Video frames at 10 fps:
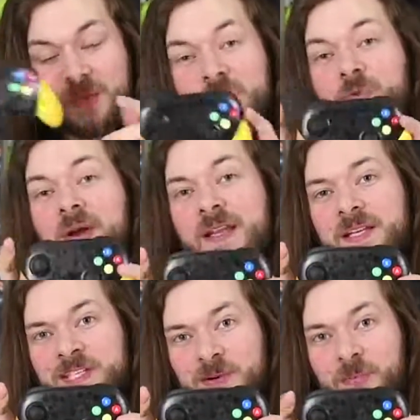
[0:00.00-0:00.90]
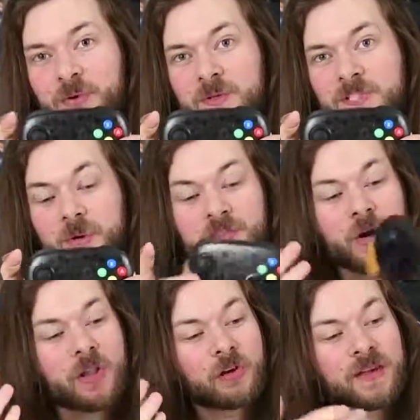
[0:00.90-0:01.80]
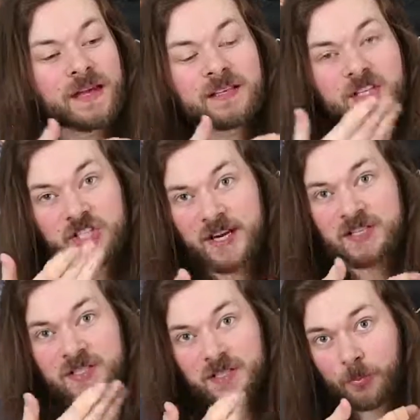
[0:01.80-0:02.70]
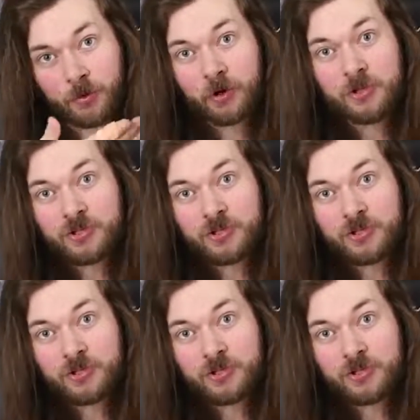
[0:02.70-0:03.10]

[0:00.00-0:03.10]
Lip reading: This was really simple. So if you're looking to change your Pro